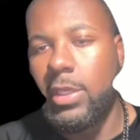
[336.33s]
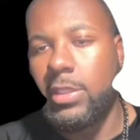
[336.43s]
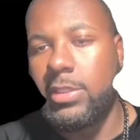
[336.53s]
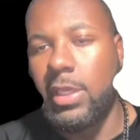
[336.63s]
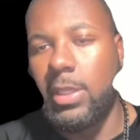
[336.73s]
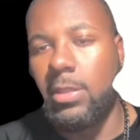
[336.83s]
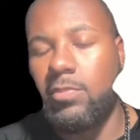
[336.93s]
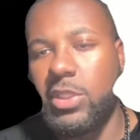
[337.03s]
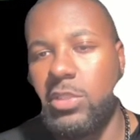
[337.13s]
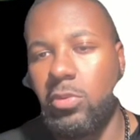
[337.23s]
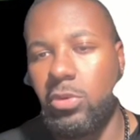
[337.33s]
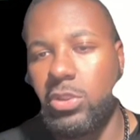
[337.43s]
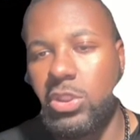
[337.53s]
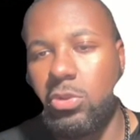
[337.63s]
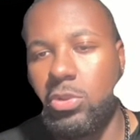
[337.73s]
taking the Pittsburgh
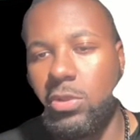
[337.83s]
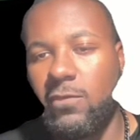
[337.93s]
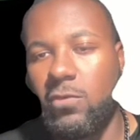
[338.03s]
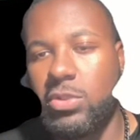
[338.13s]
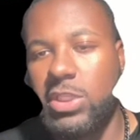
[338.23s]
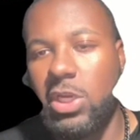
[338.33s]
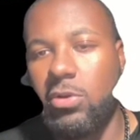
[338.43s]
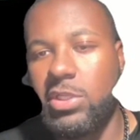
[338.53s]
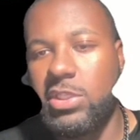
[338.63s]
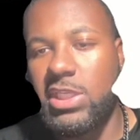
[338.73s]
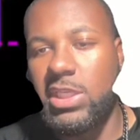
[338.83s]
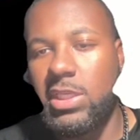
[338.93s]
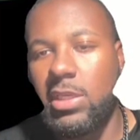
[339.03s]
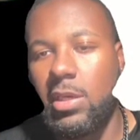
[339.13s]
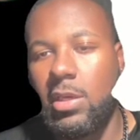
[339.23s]
Steelers, our first
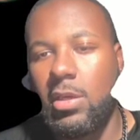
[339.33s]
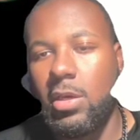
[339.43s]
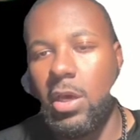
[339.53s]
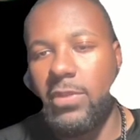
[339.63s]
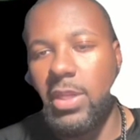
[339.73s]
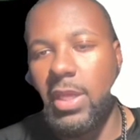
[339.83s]
guarantee of the day.